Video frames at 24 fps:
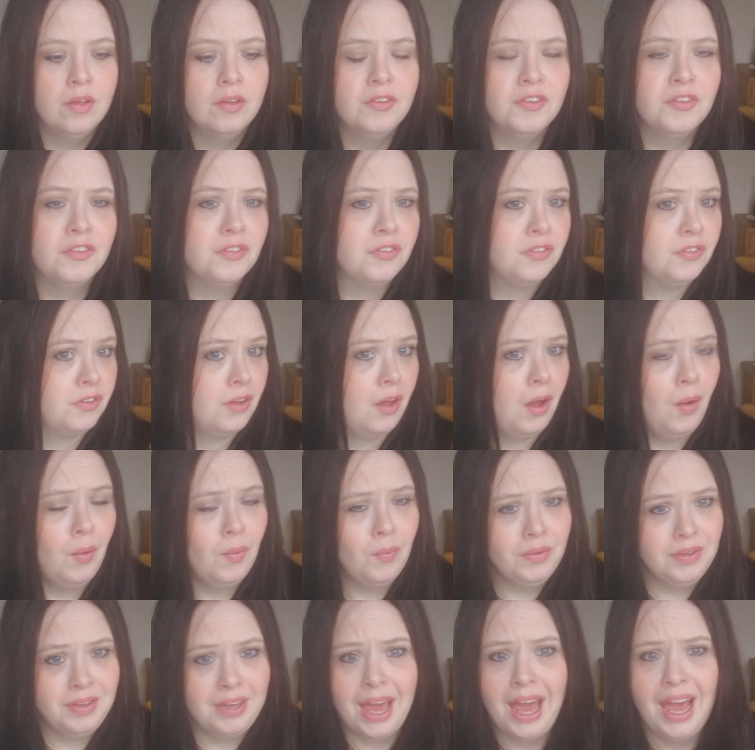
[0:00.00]
So
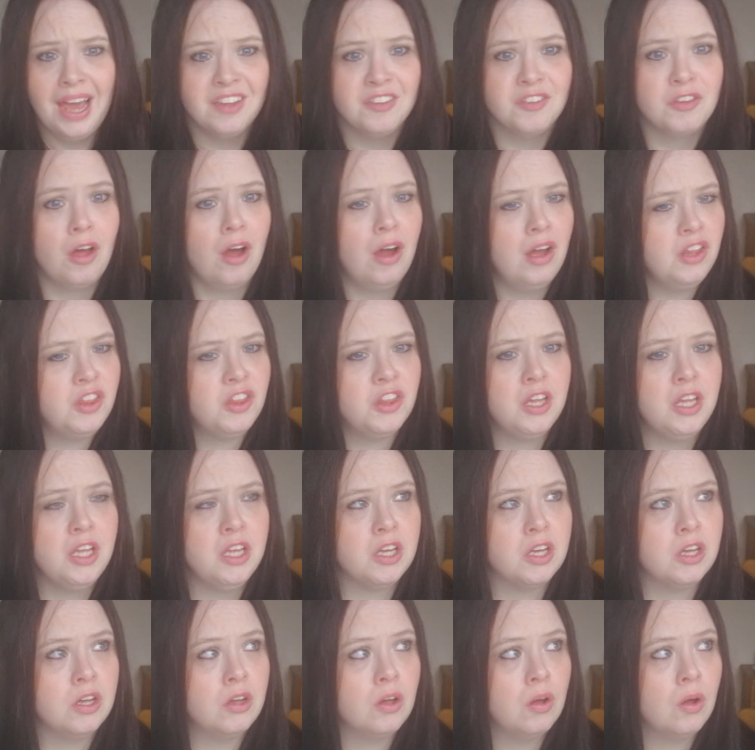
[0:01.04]
yes, I
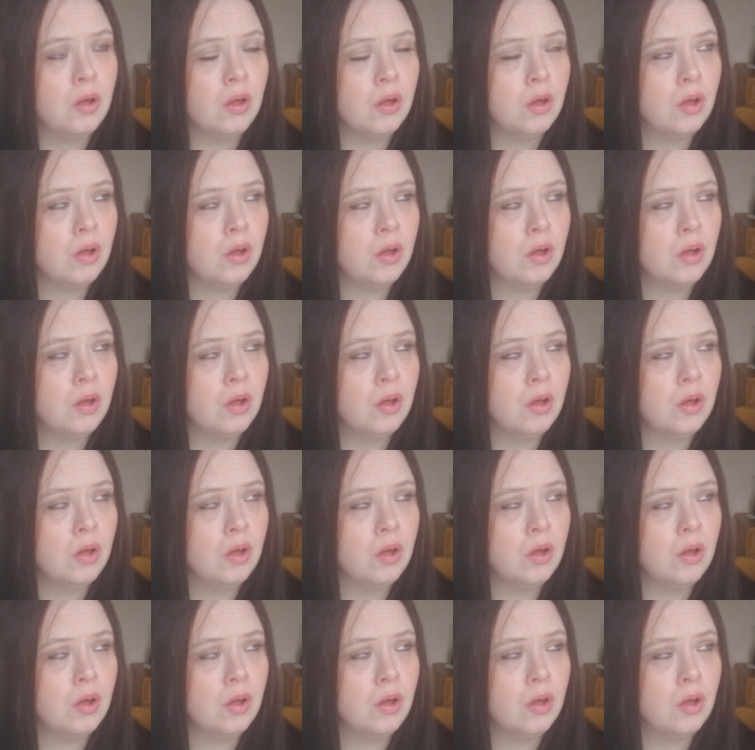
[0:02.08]
think